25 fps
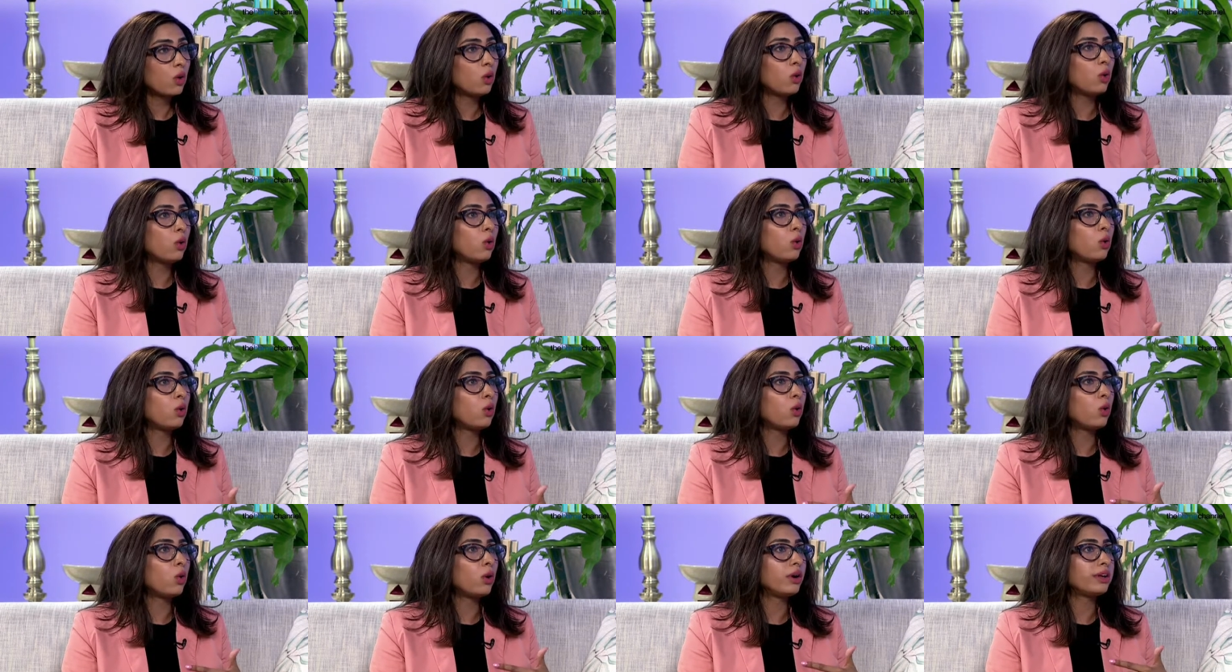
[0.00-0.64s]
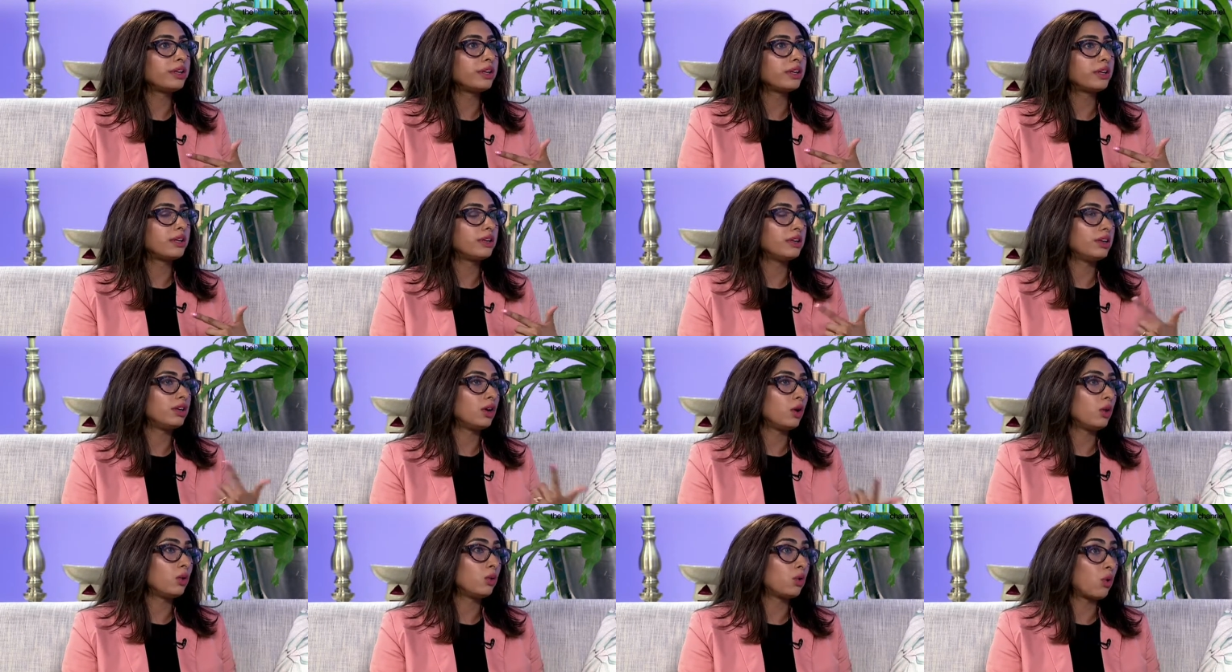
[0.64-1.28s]
or
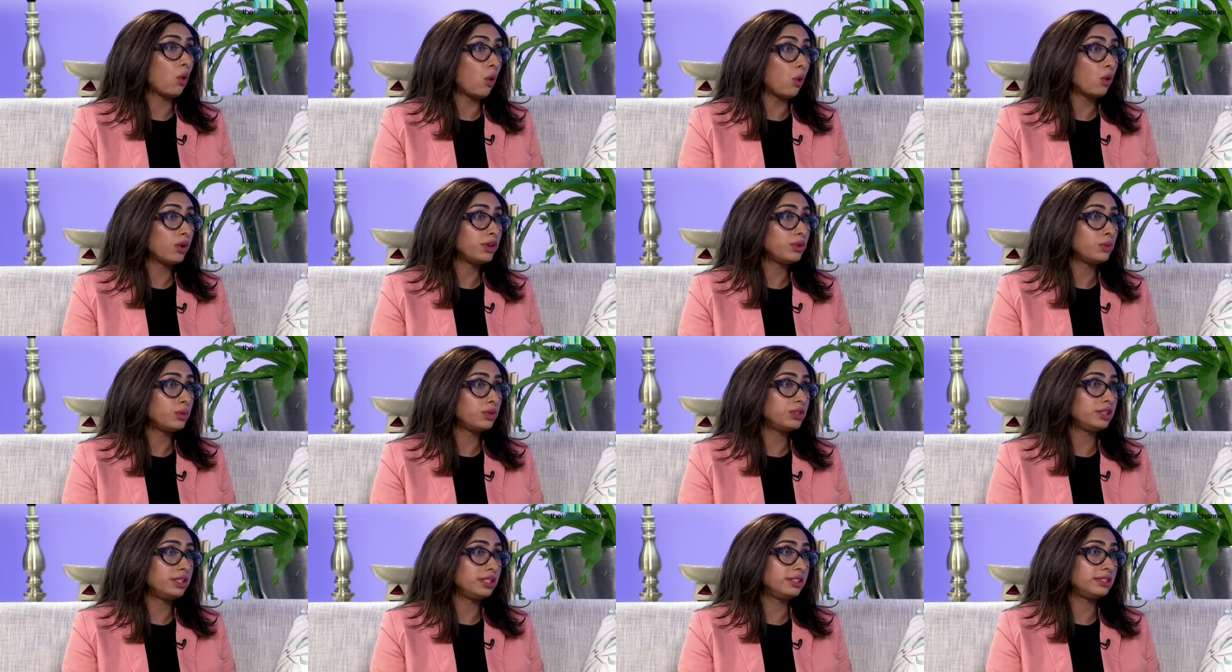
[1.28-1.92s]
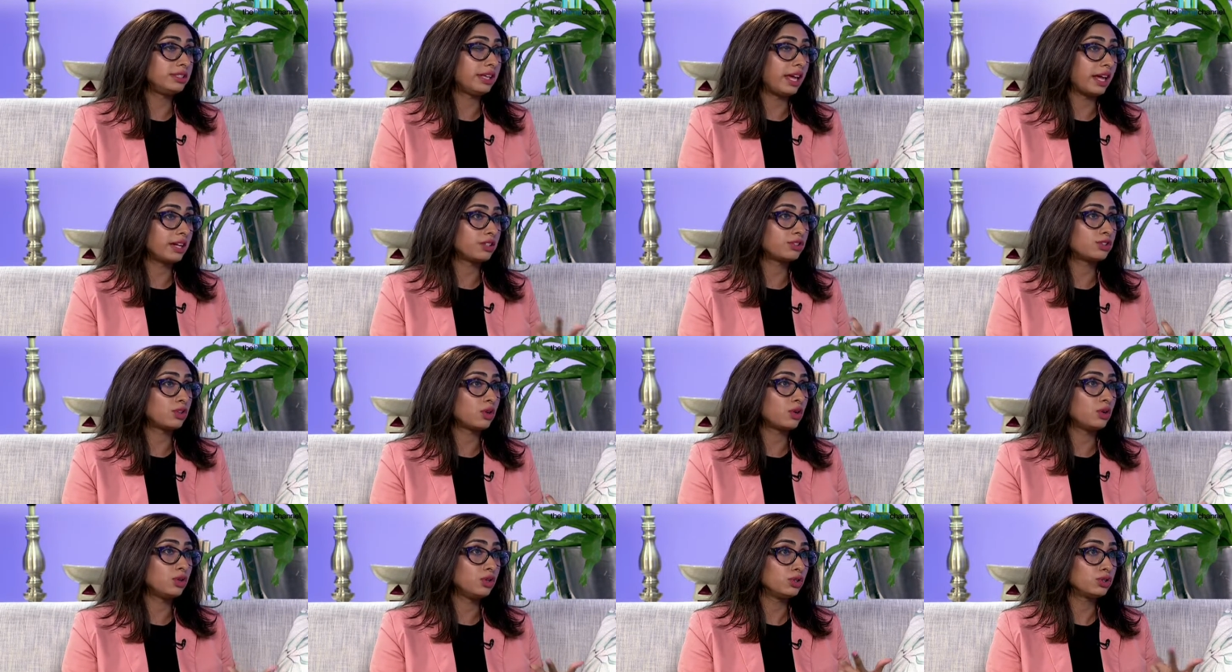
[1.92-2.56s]
GORD, which is
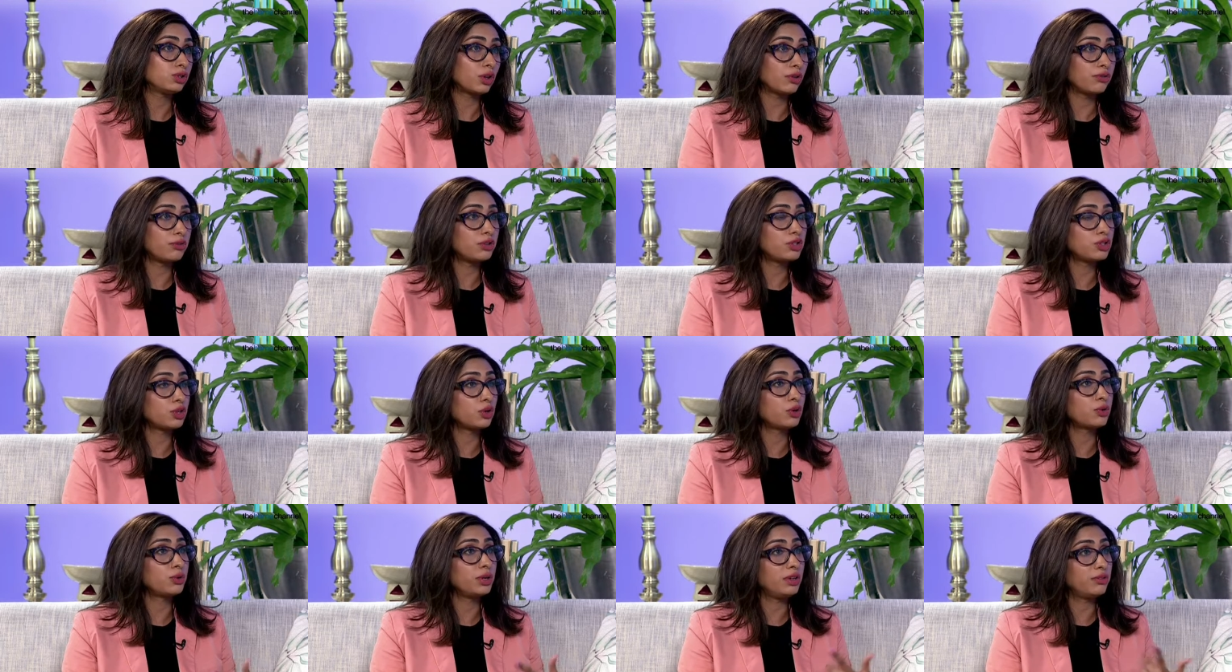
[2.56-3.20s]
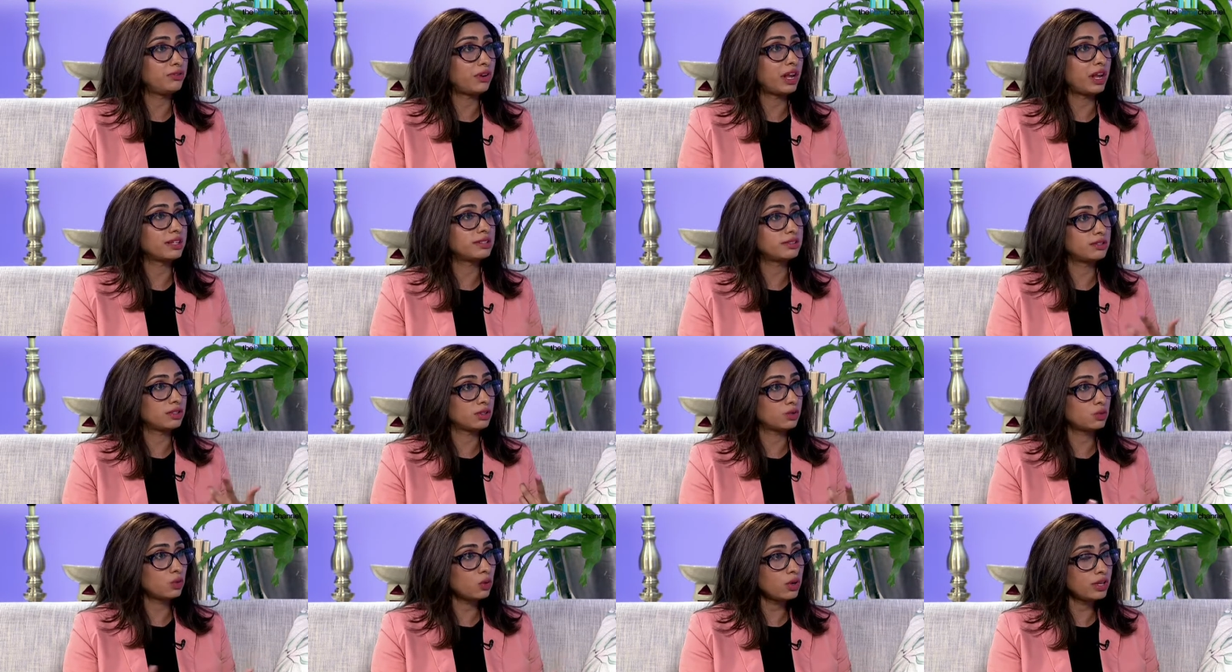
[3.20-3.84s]
gastroesophageal
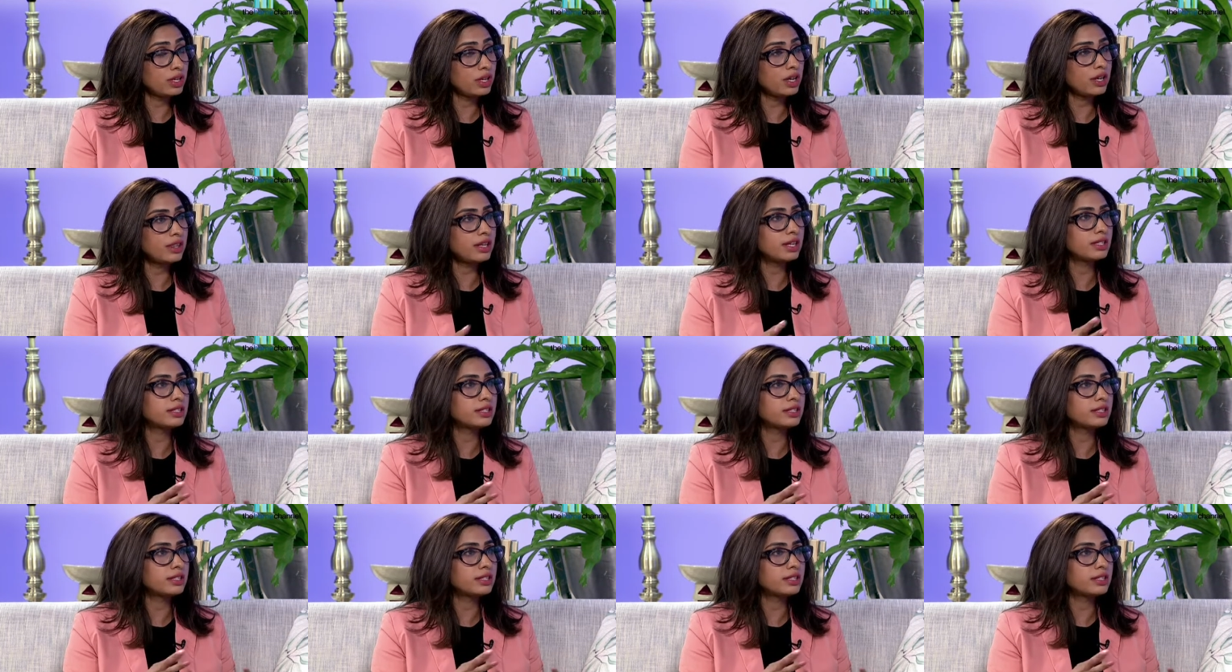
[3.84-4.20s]
reflux disorder.